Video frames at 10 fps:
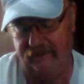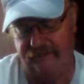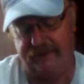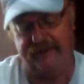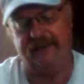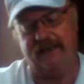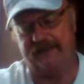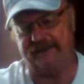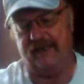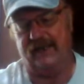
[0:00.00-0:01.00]

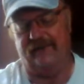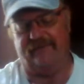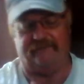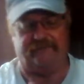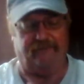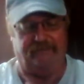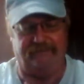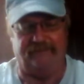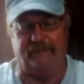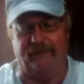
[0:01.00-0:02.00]
PTSD from
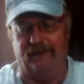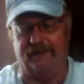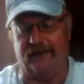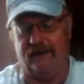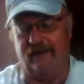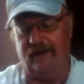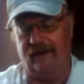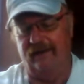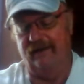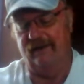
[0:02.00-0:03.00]
the military,
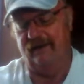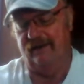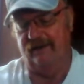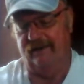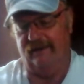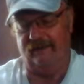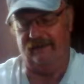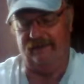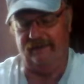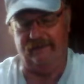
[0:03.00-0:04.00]

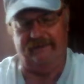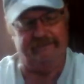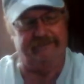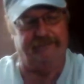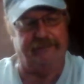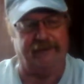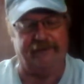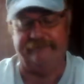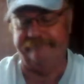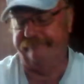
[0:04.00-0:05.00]
uh, but
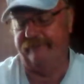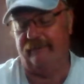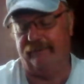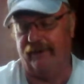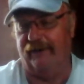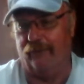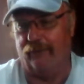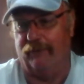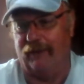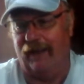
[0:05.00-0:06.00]
a pretty
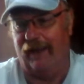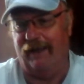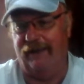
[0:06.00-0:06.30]
normal guy.